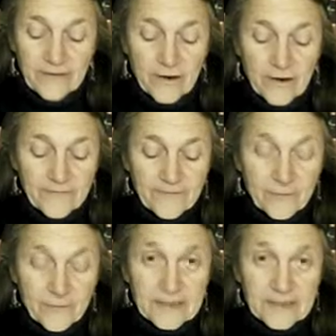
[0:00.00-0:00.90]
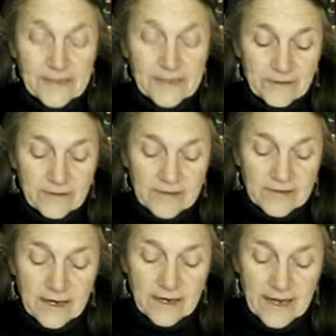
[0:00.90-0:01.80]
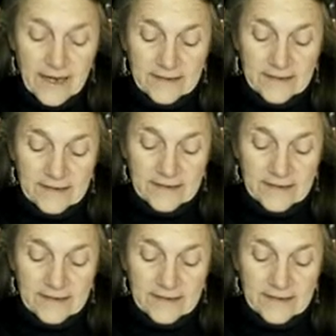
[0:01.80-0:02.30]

or 14 hours on end,